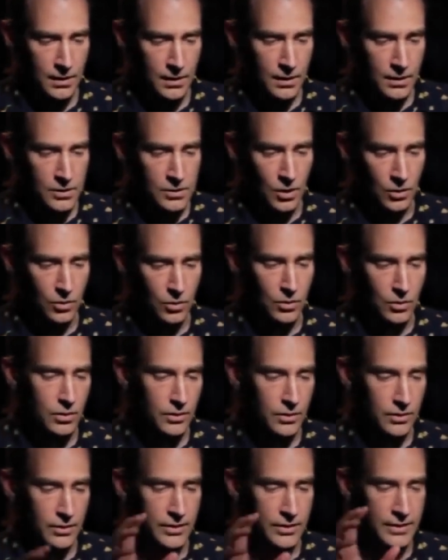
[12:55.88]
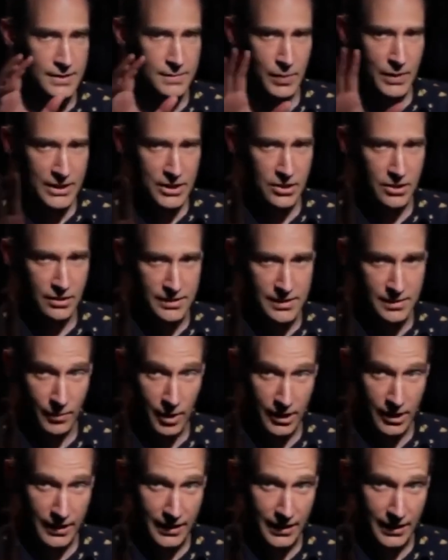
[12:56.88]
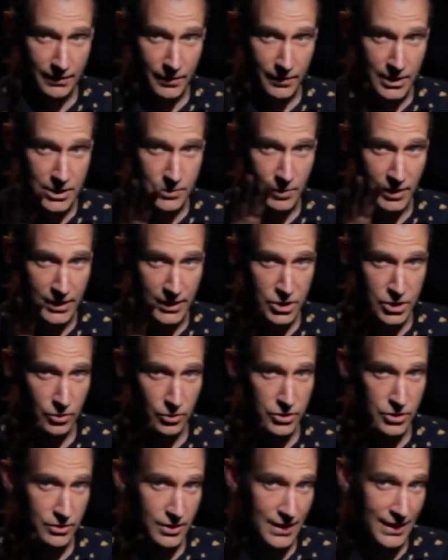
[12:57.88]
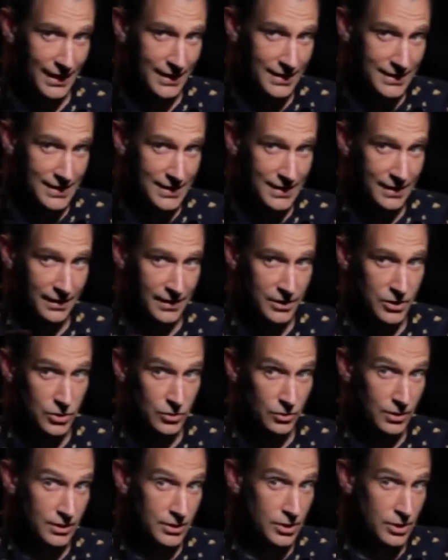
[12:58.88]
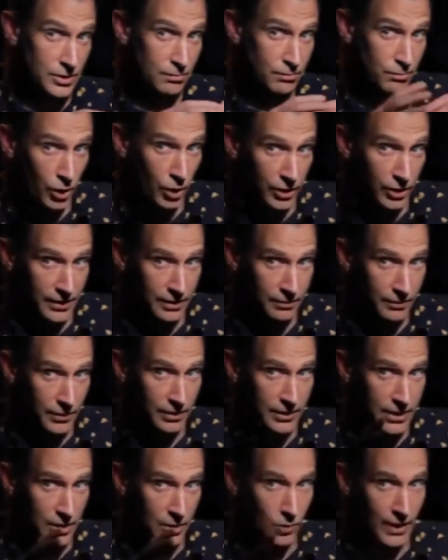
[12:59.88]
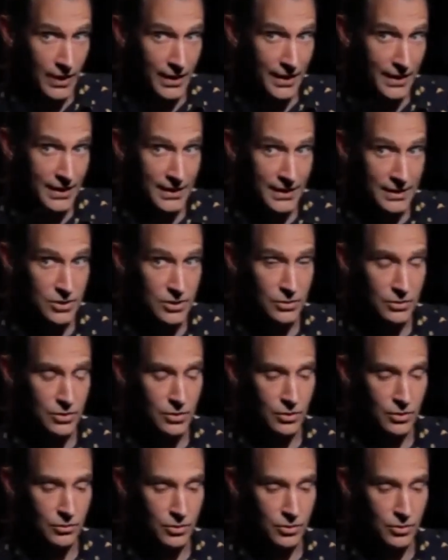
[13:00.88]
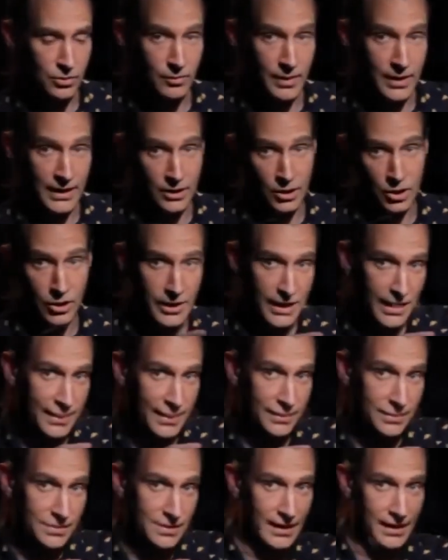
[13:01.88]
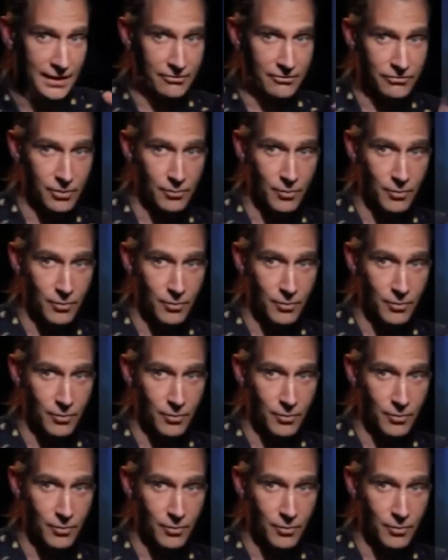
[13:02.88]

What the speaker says: So this picture is a marketing image, but it shows you the idea that you could just put the Milky Way into your room and look at it kind of from